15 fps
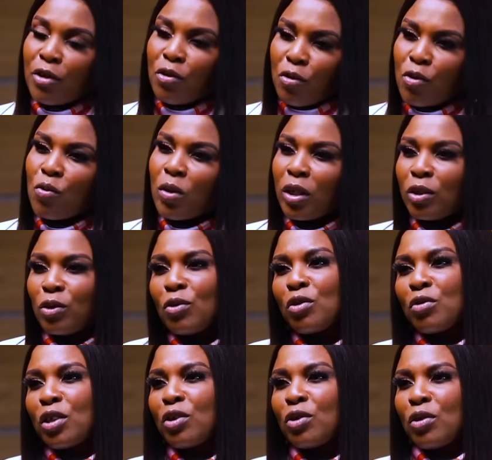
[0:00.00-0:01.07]
you know, you are
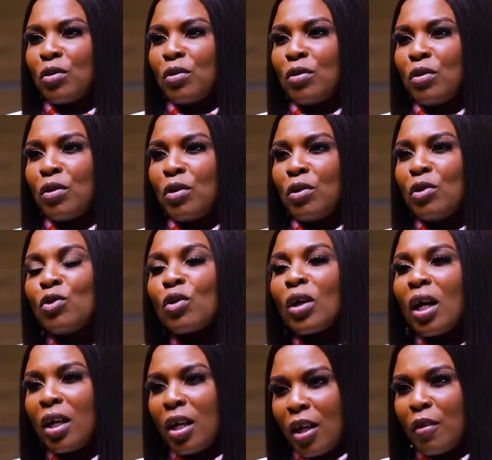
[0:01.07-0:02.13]
too great.
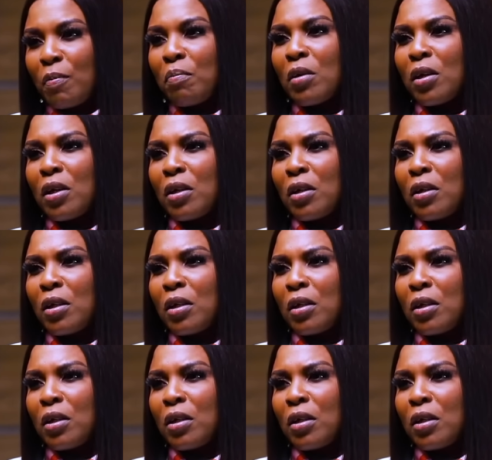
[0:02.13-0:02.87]
You can help me.